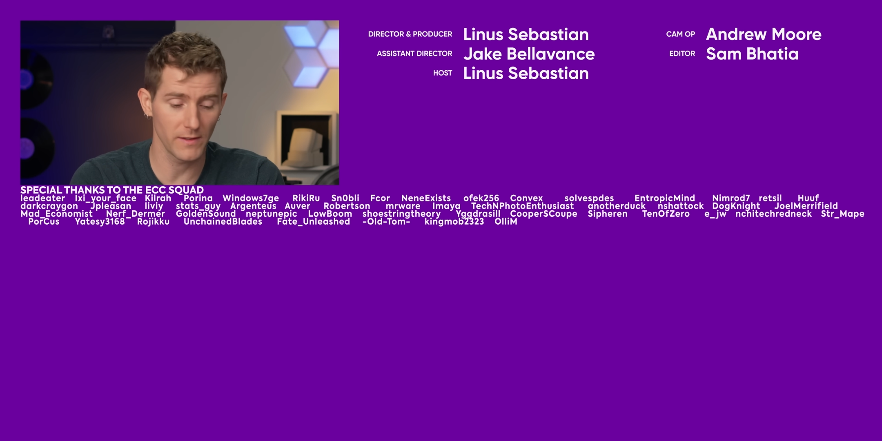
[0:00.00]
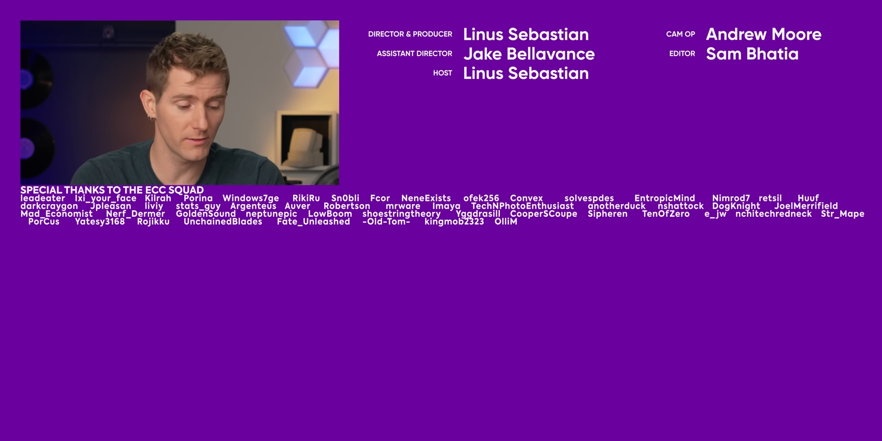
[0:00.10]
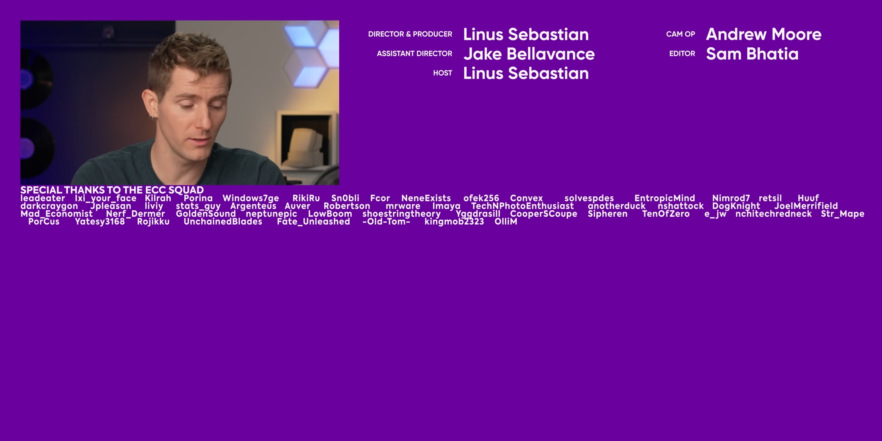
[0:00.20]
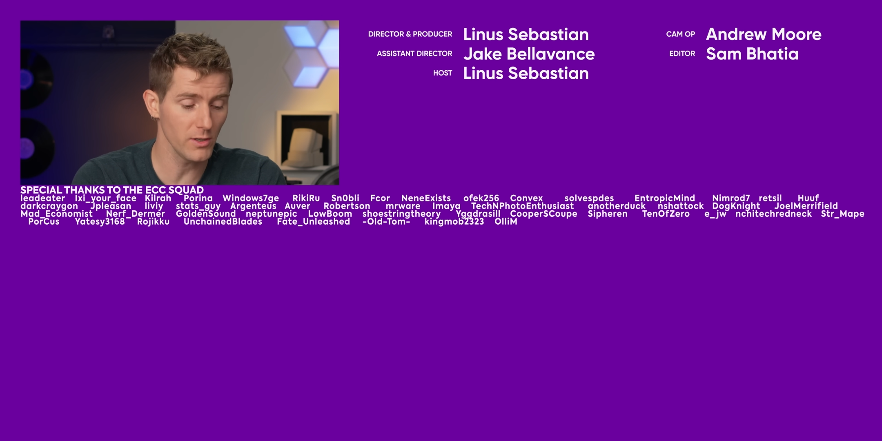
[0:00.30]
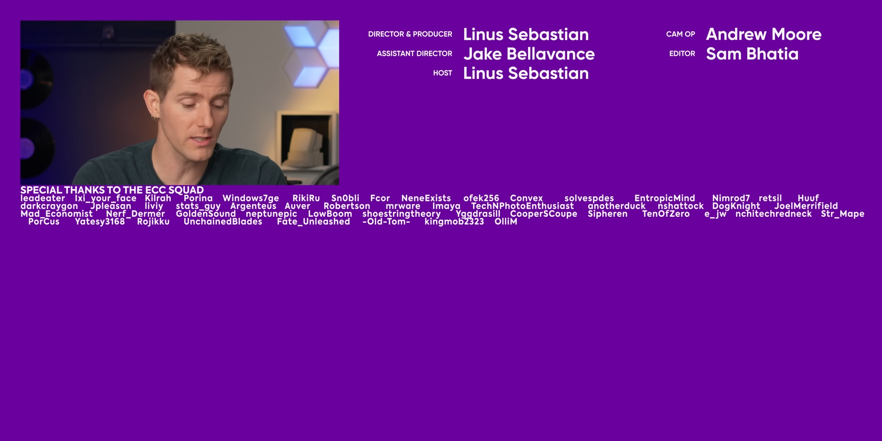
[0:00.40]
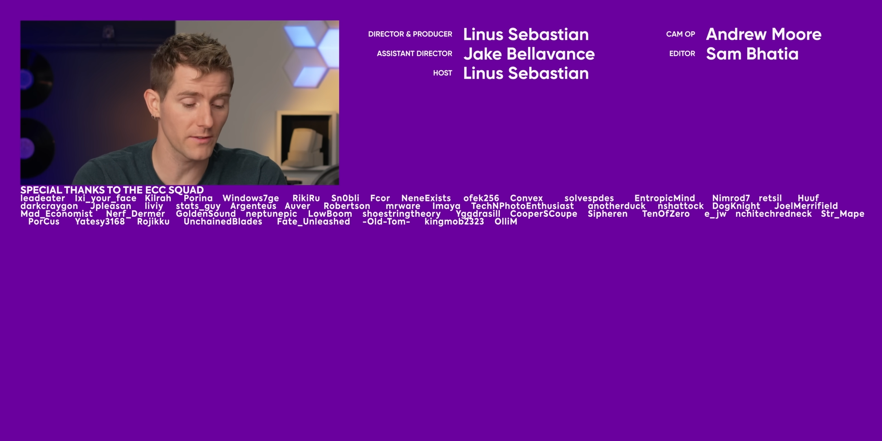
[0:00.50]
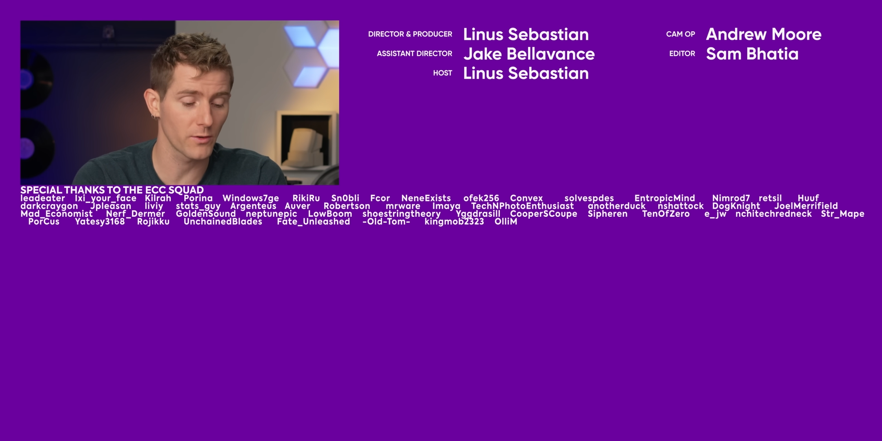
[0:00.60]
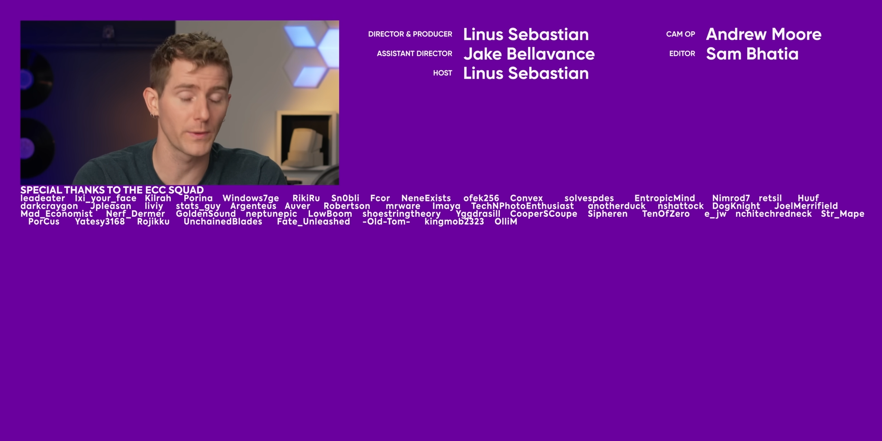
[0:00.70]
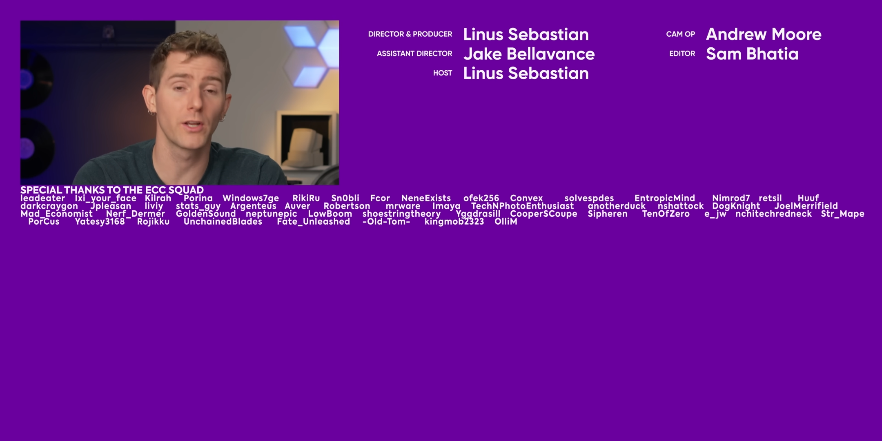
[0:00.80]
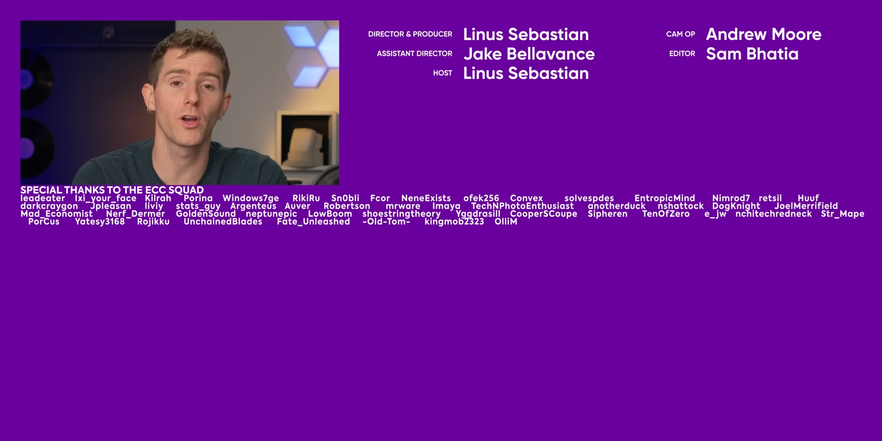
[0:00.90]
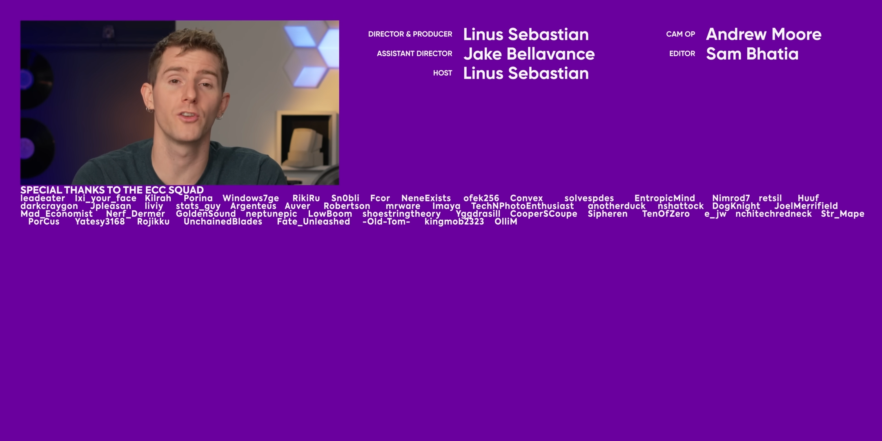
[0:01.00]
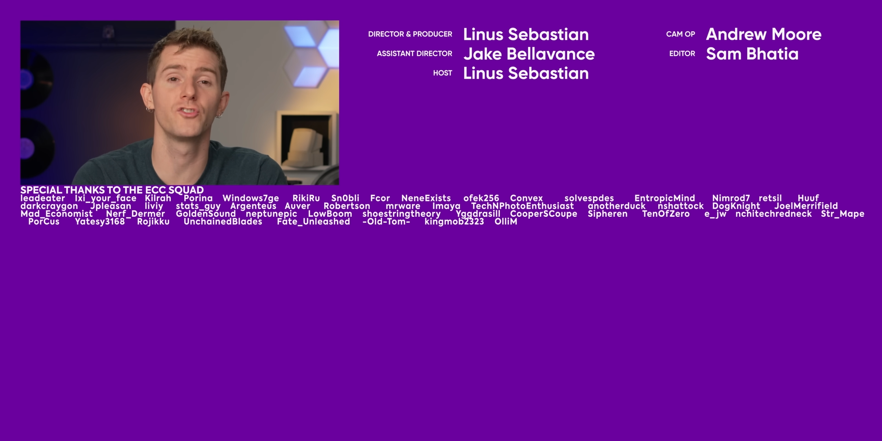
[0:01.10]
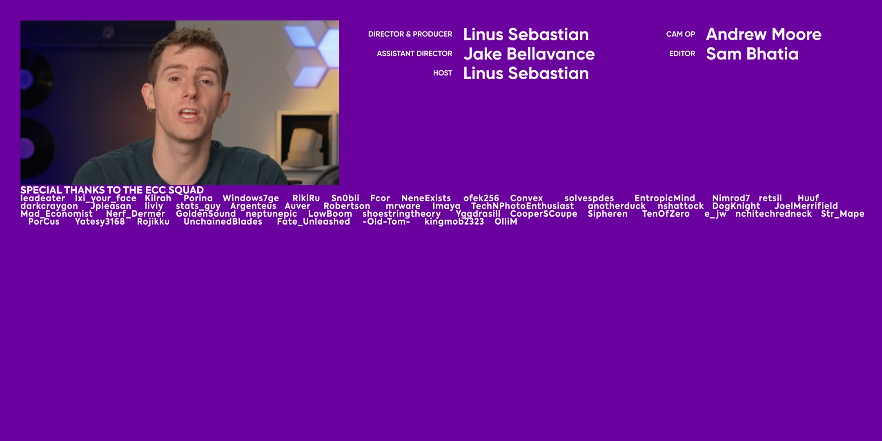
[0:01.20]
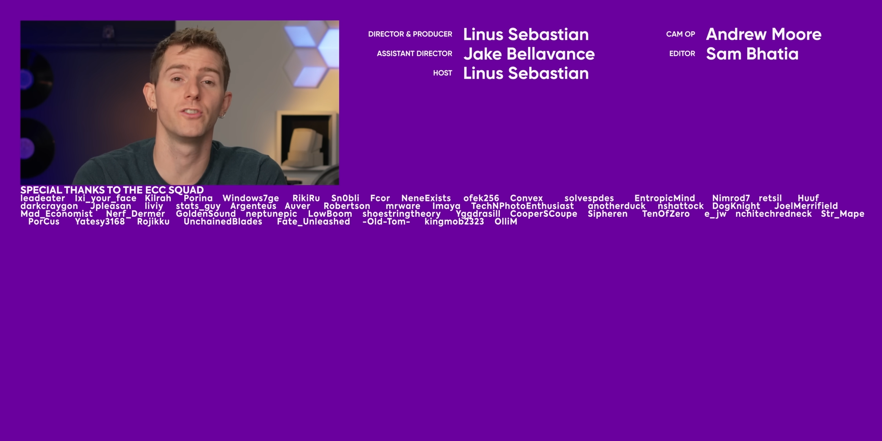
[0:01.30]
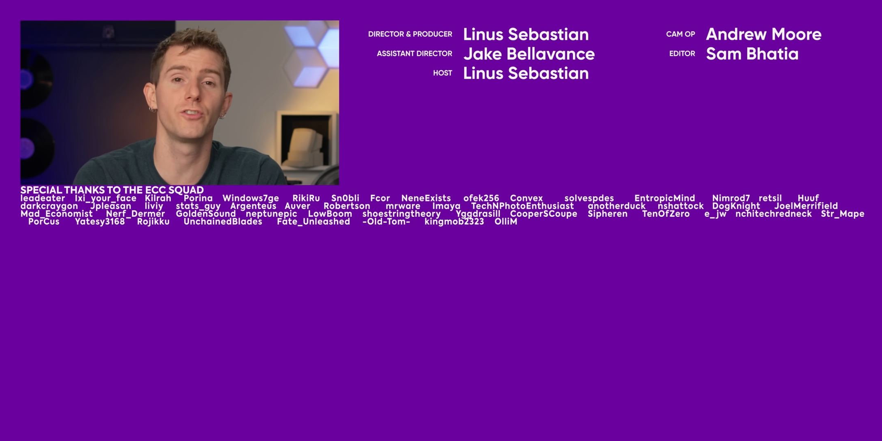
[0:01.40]
this look at the RingConn
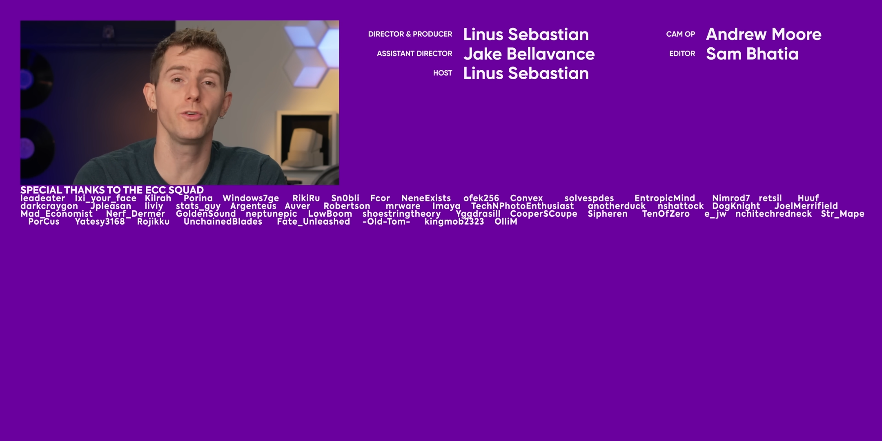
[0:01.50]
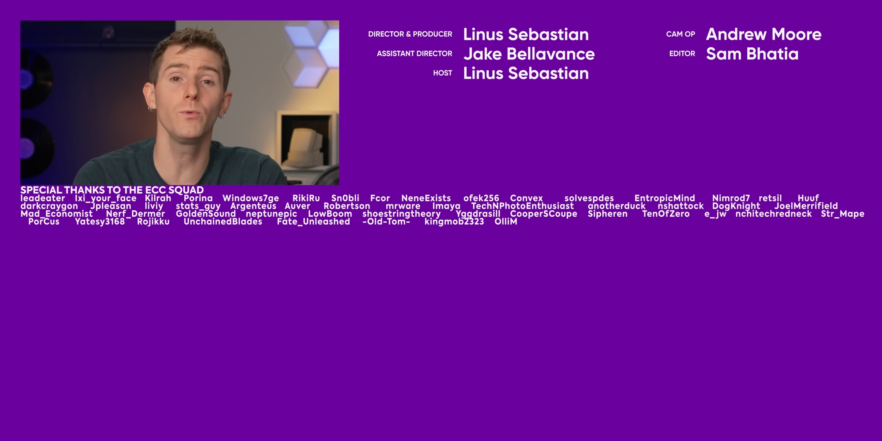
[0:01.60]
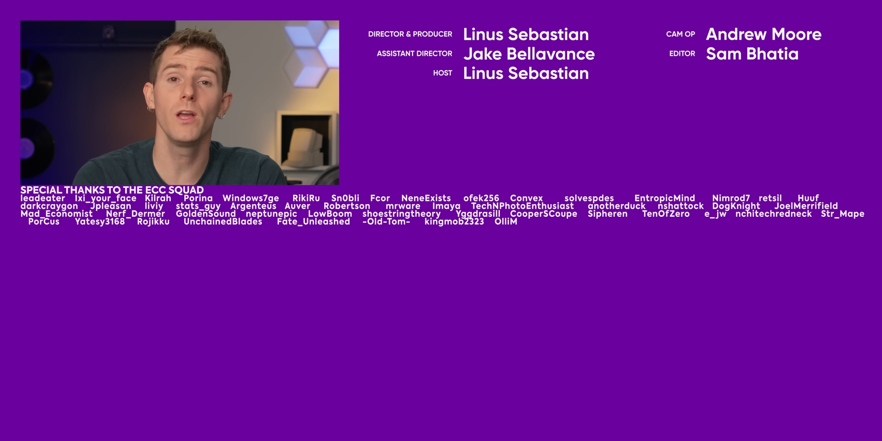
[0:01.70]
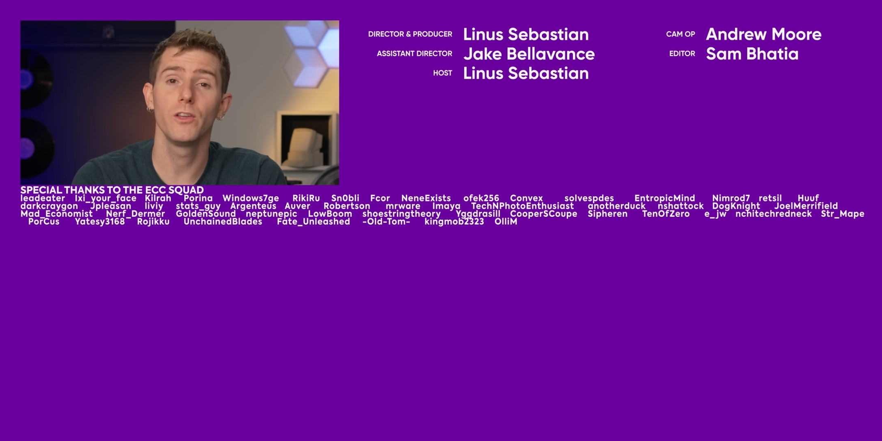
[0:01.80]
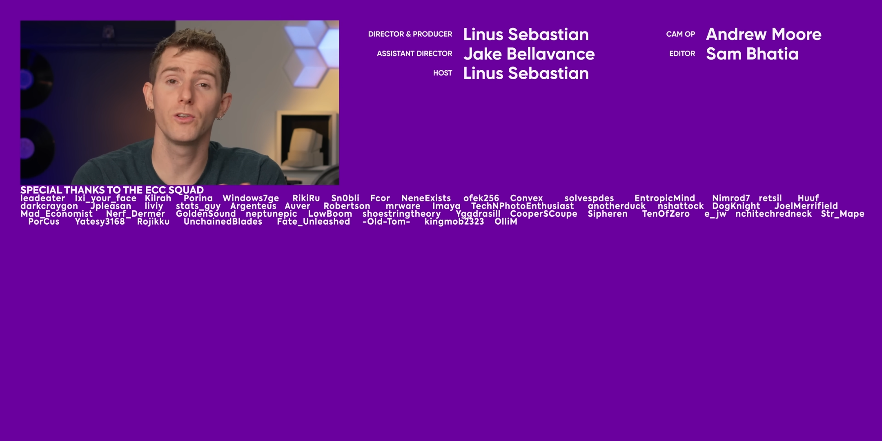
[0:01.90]
Gen 2.